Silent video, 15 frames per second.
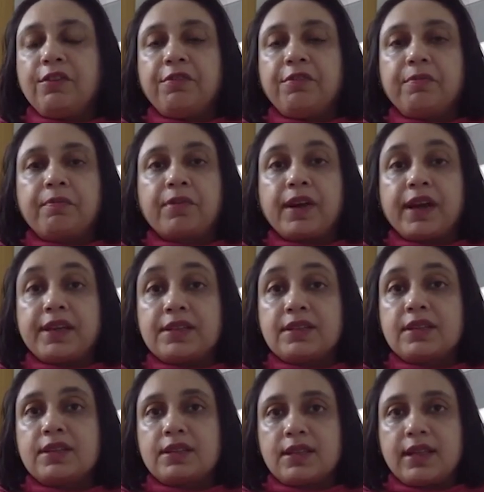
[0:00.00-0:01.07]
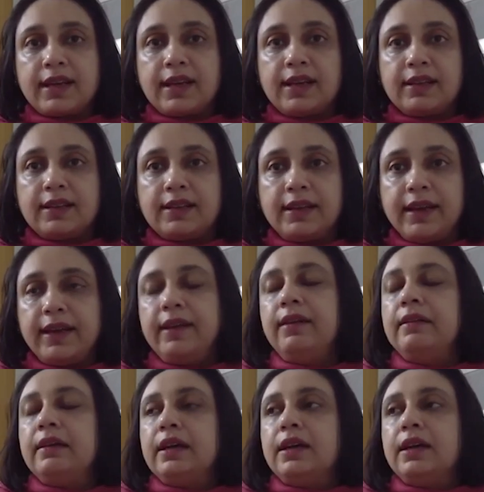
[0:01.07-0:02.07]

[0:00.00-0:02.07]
of prices that are there,